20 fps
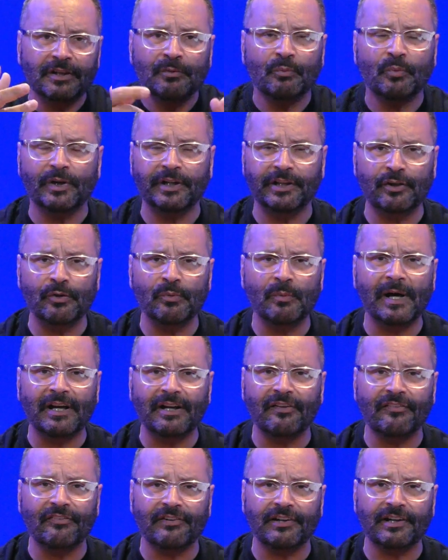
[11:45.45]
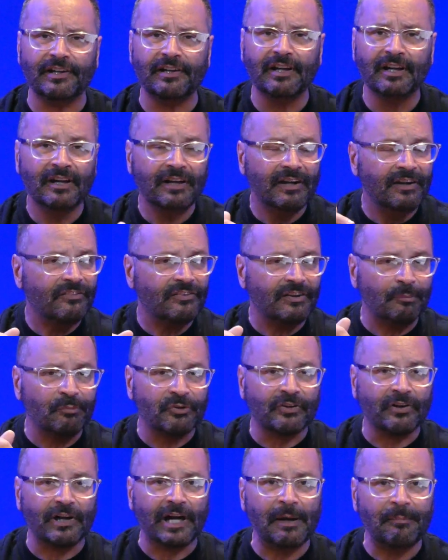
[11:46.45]
What do you want to see?
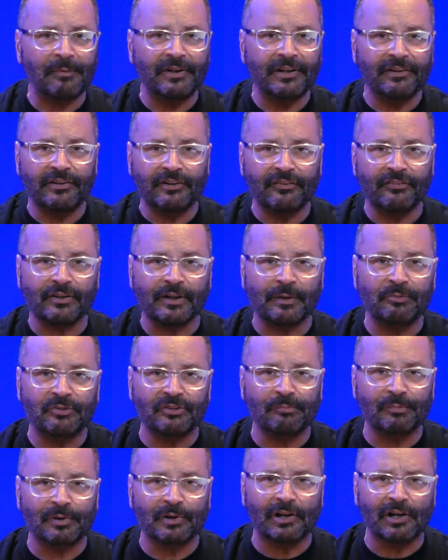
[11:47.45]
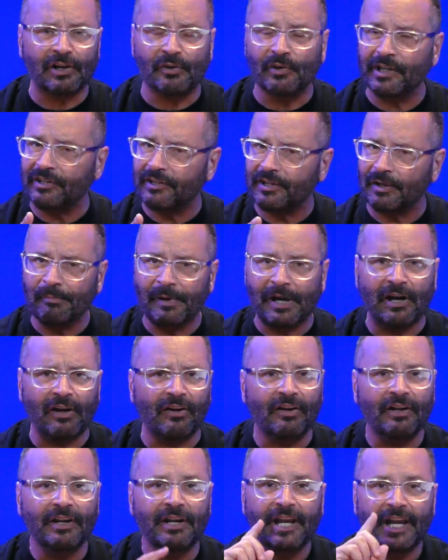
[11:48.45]
Subscribe in the description below. Hit the
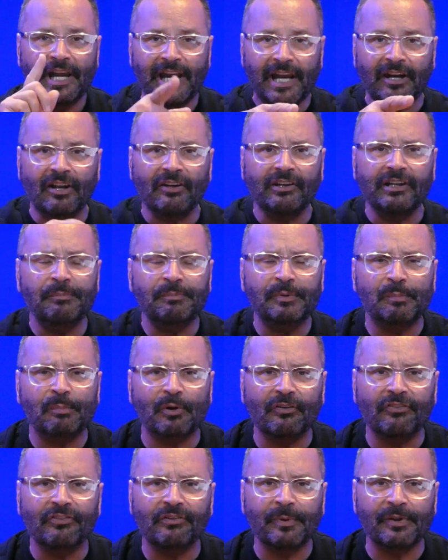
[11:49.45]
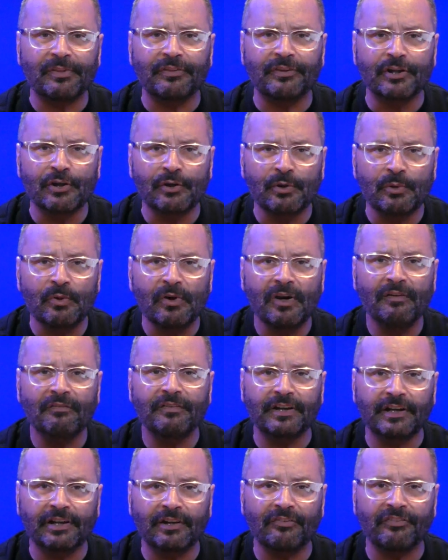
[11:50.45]
bell, and I'll keep you posted with new
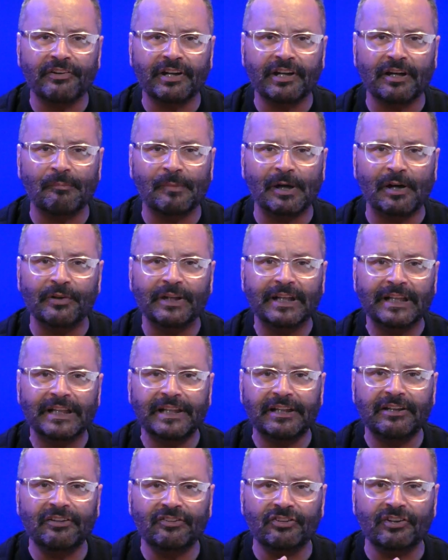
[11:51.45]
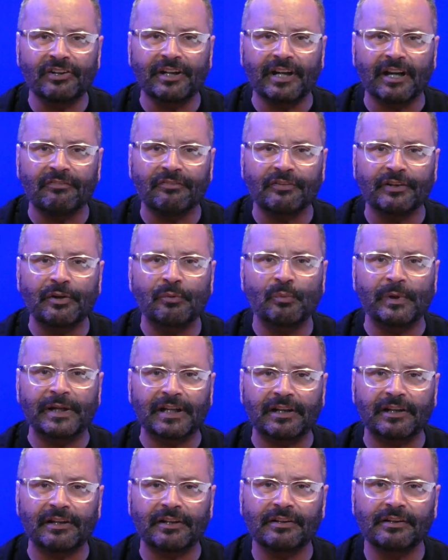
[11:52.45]
videos that come out each and every week.
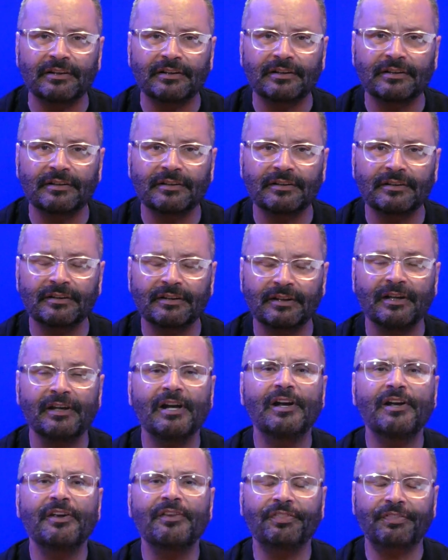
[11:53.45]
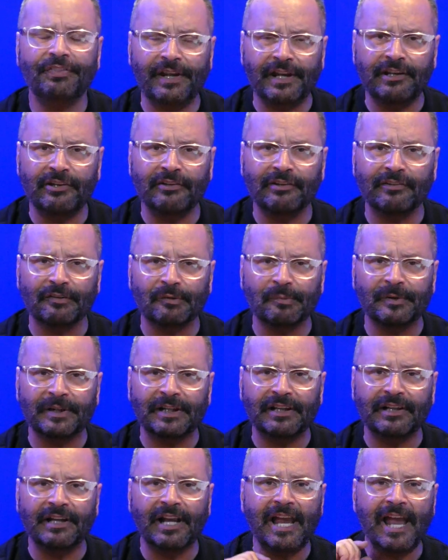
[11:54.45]
Thank you, everybody,
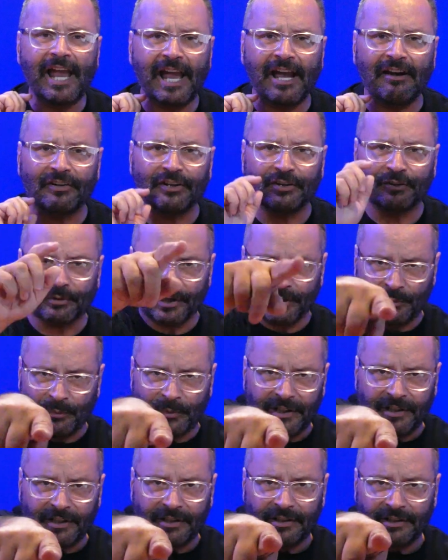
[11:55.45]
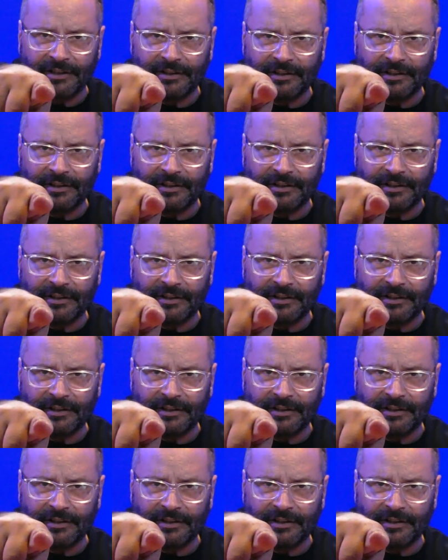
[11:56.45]
and have a great week.